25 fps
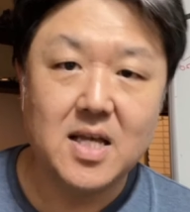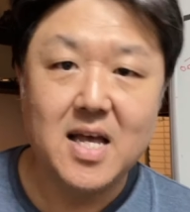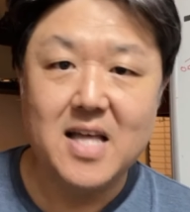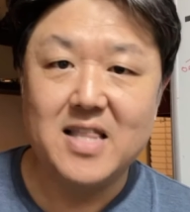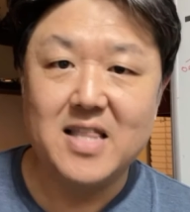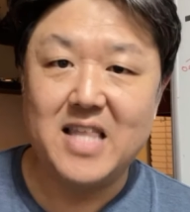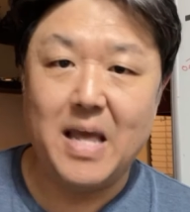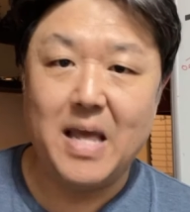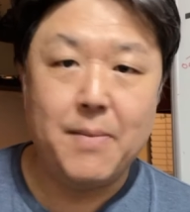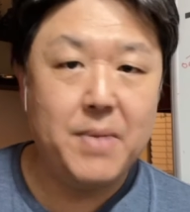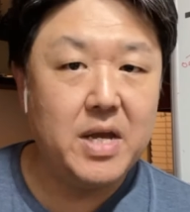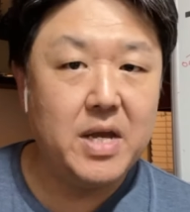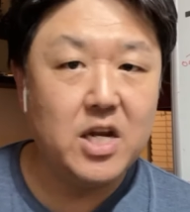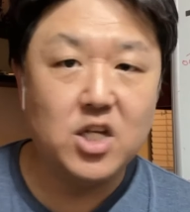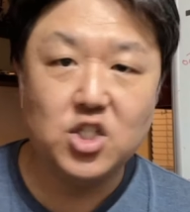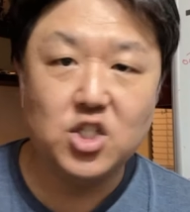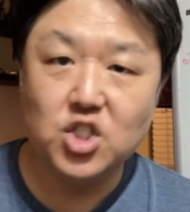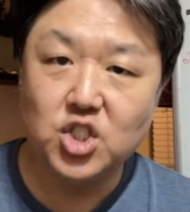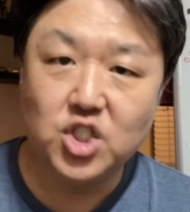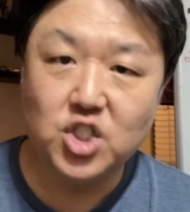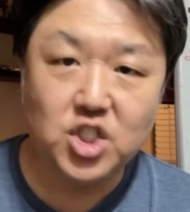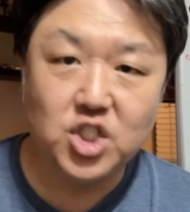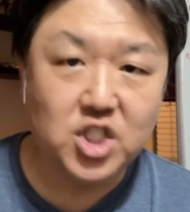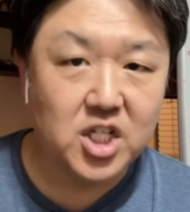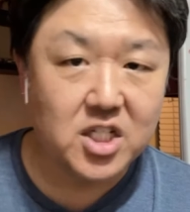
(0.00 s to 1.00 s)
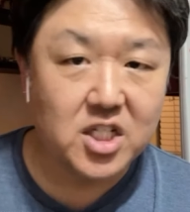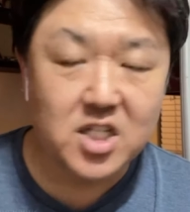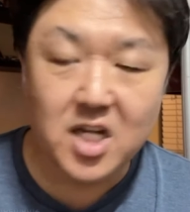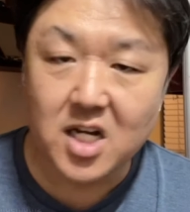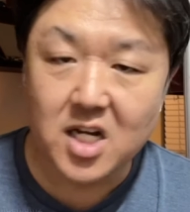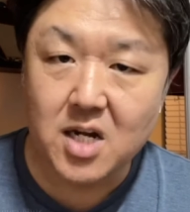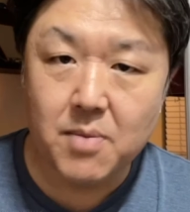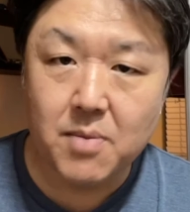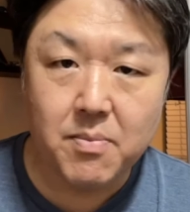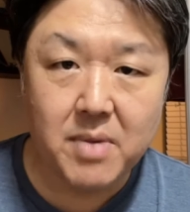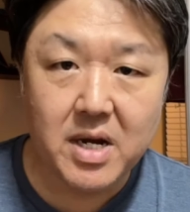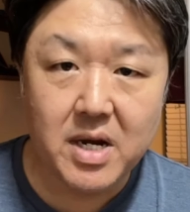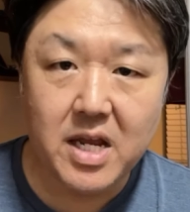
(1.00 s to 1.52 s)
They made a shit ton
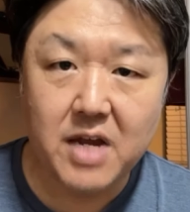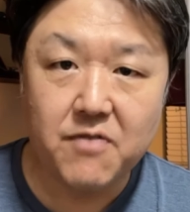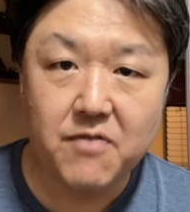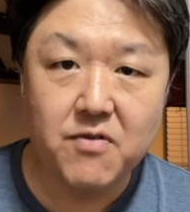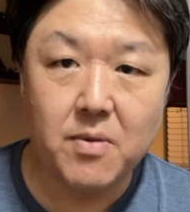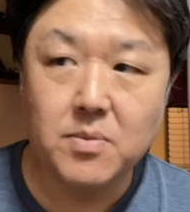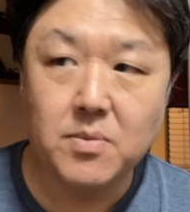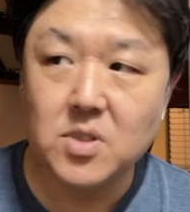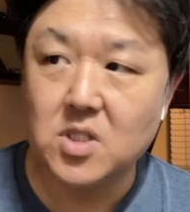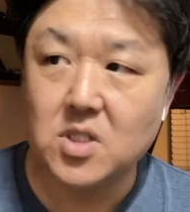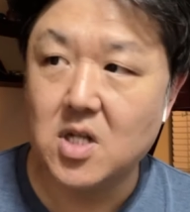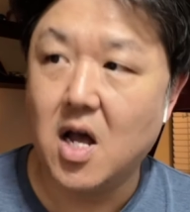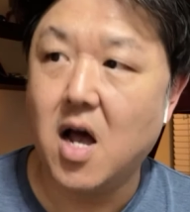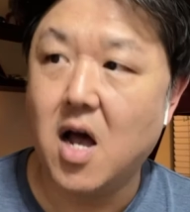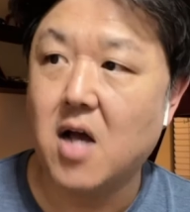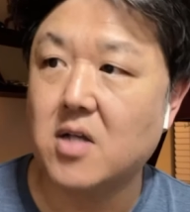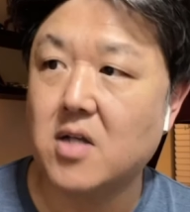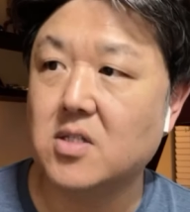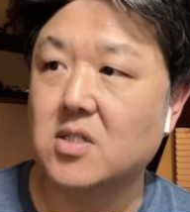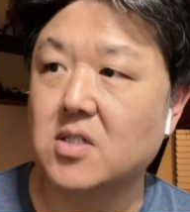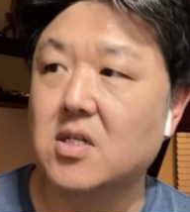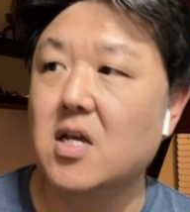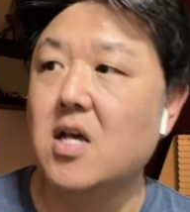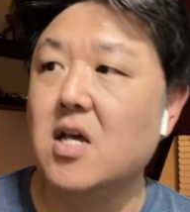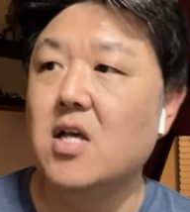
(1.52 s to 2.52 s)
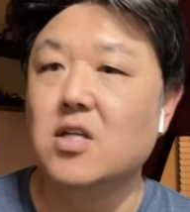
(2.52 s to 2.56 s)
of money from stocks.